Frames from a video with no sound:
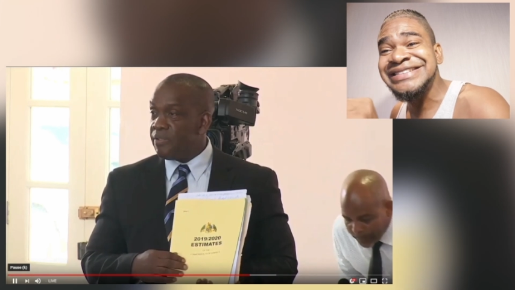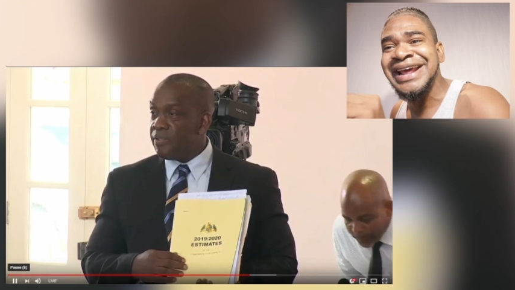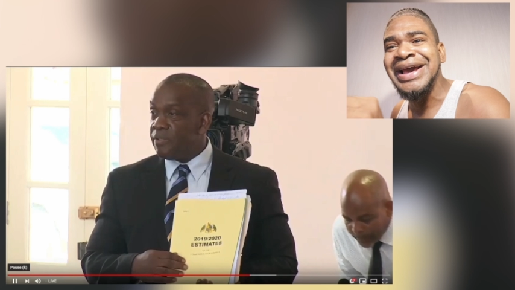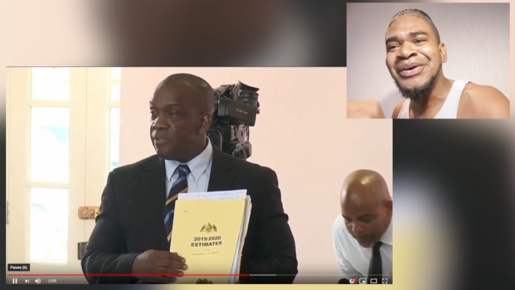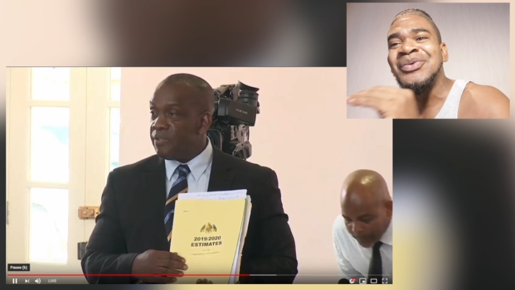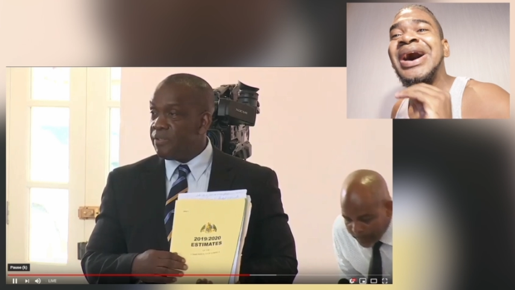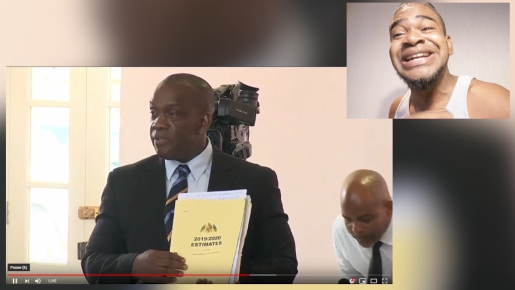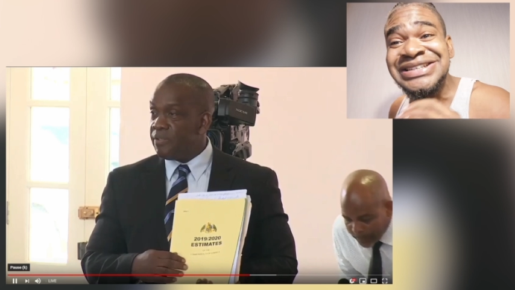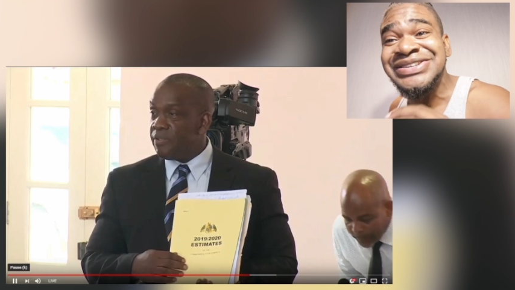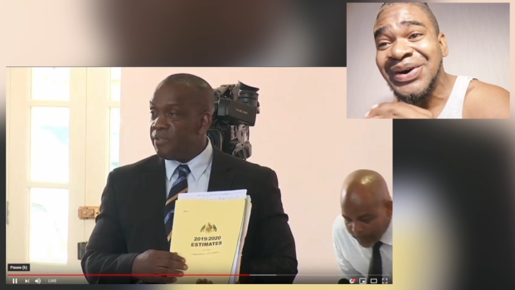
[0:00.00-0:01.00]

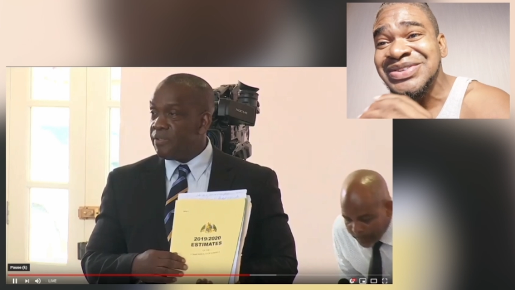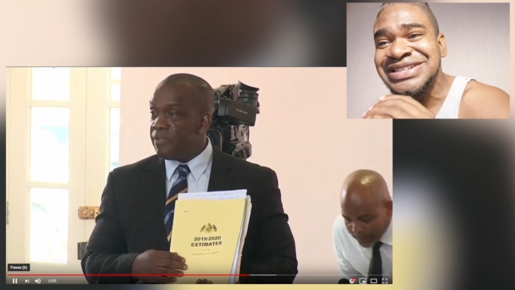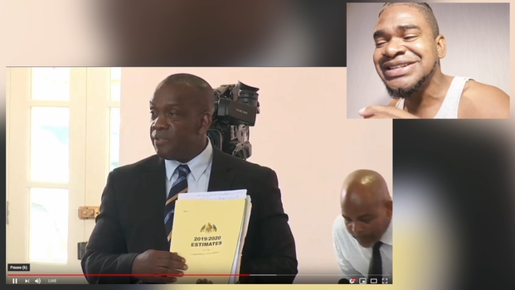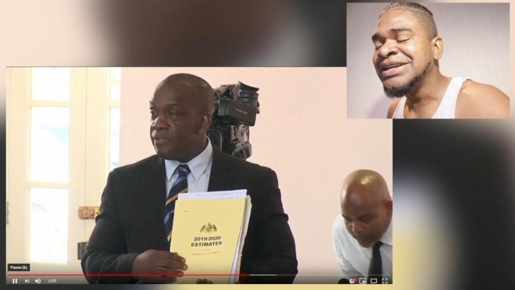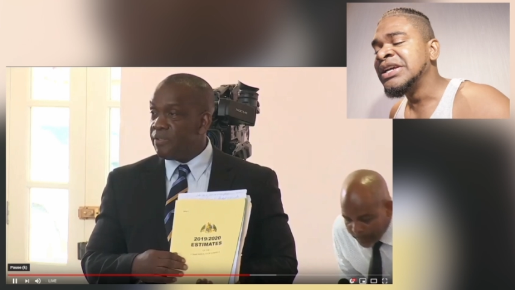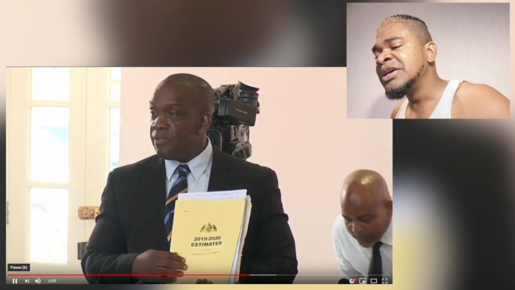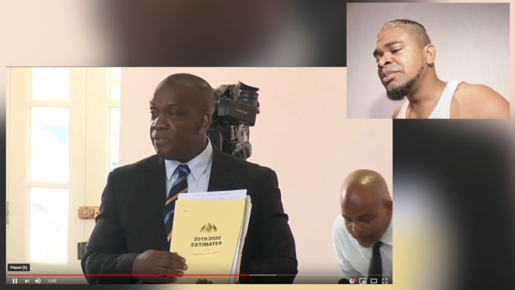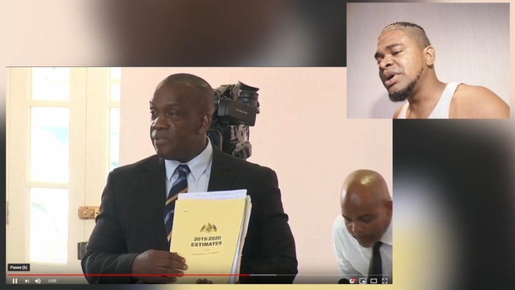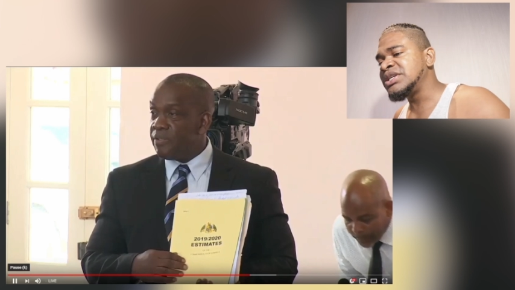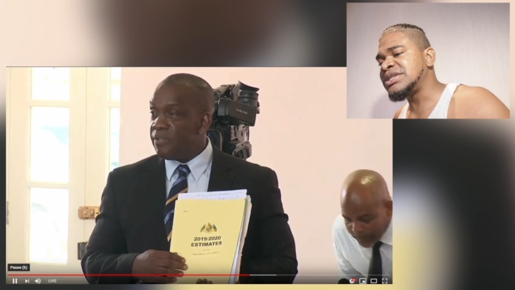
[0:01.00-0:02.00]
Speaker 1: 1,000.
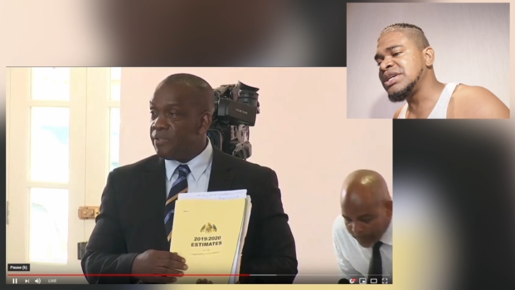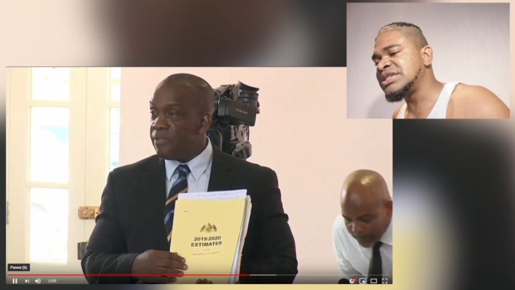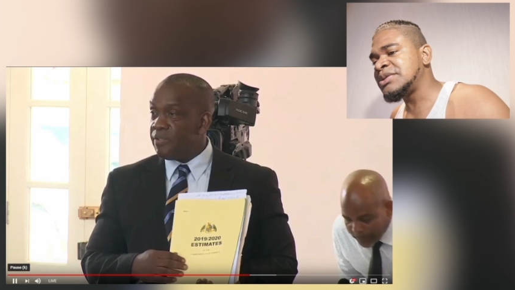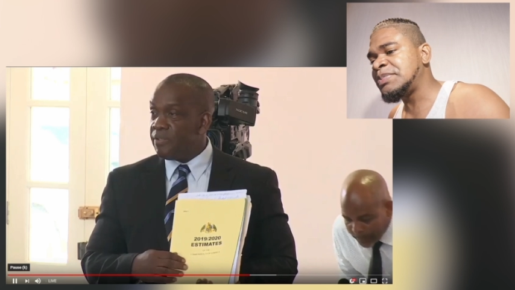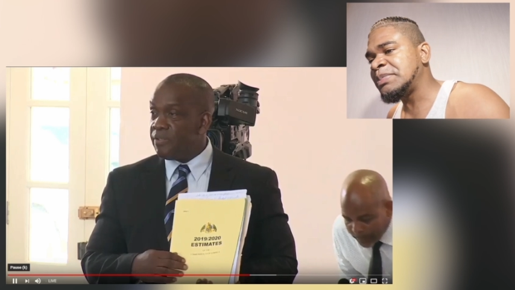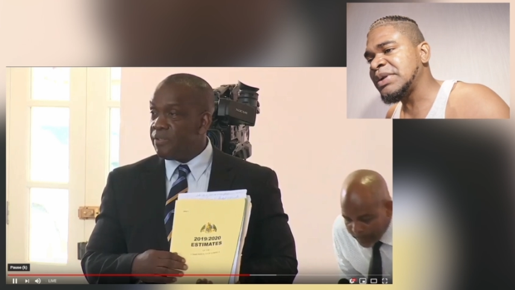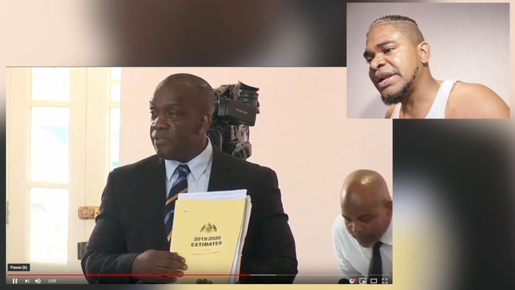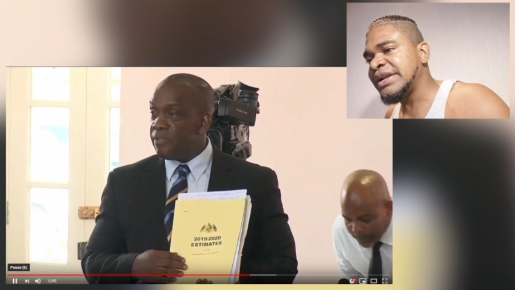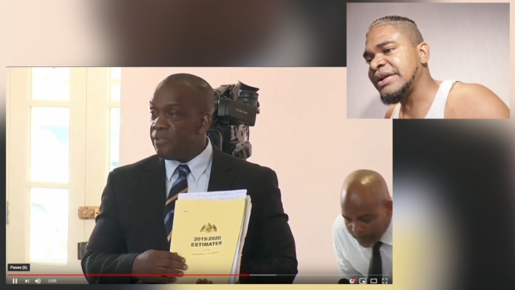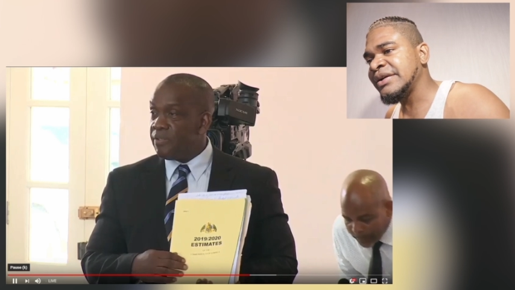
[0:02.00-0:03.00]
But you see, the people are
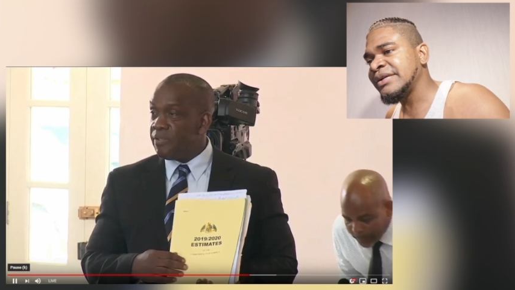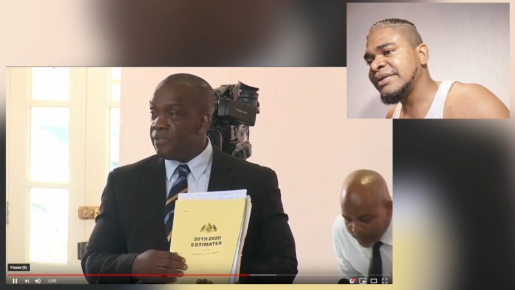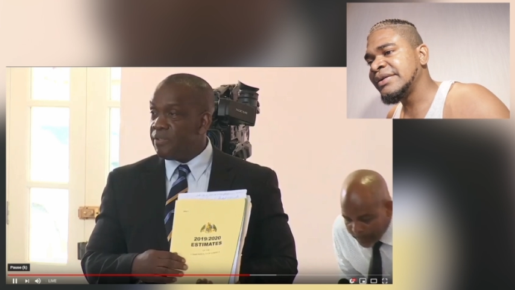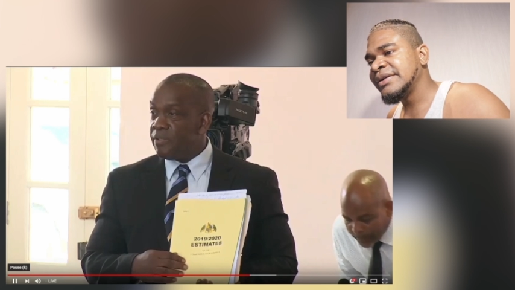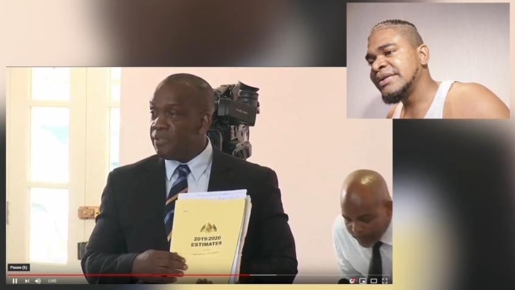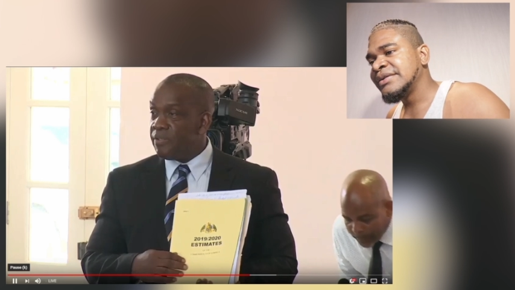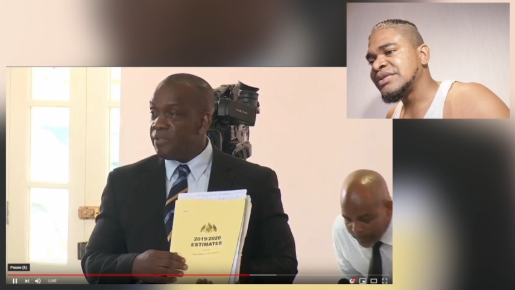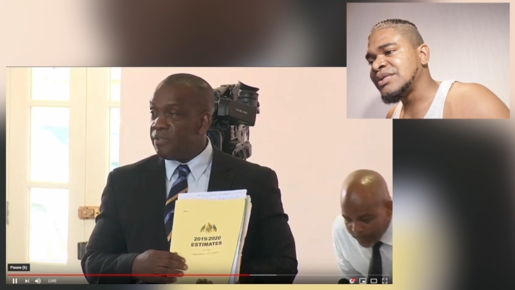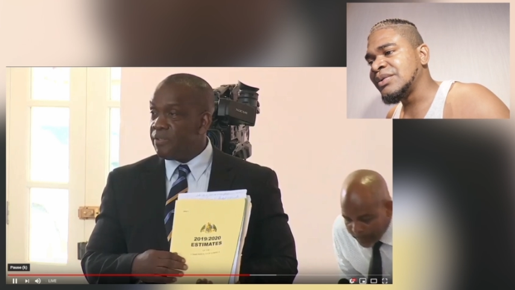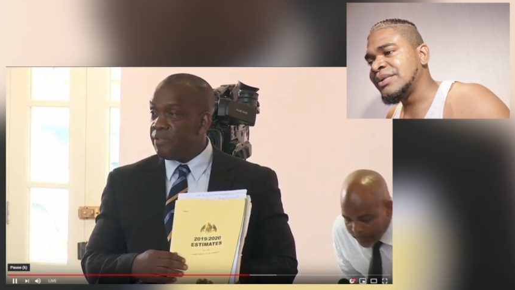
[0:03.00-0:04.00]
there.
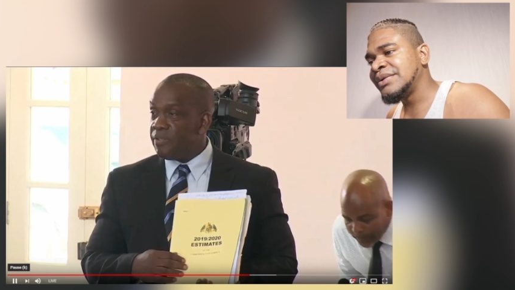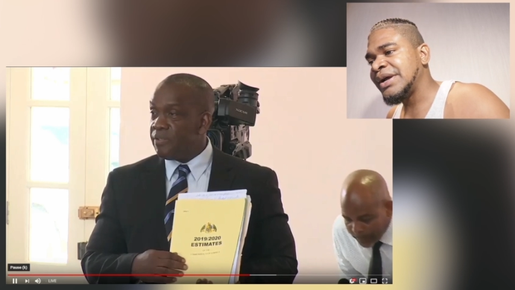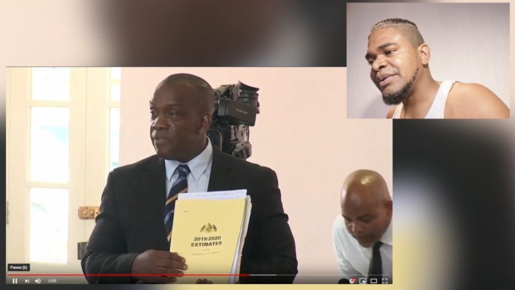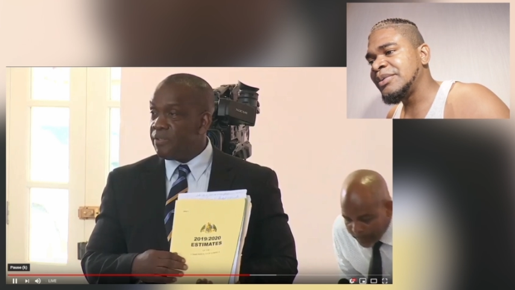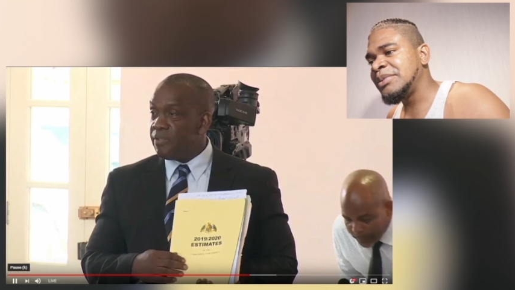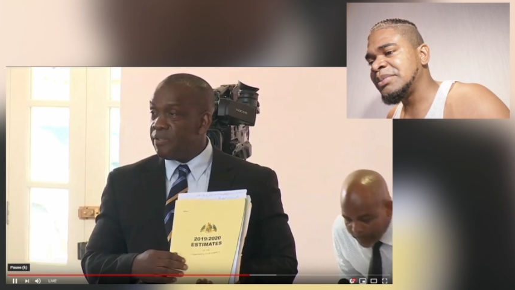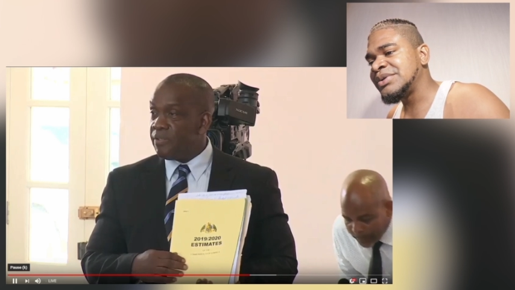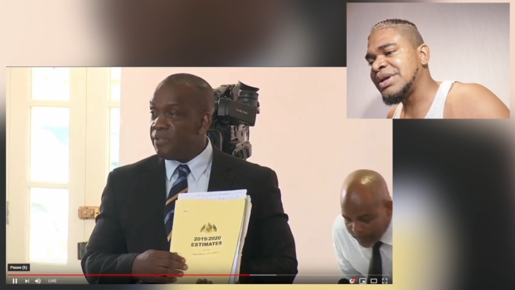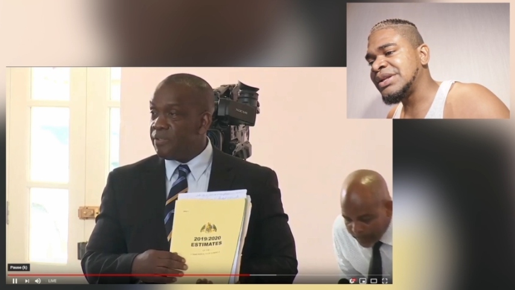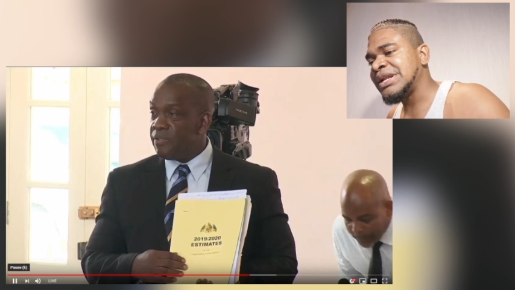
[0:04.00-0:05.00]
So I wouldn't be able to
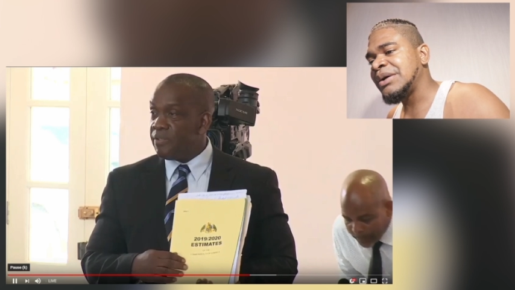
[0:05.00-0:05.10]
get it. I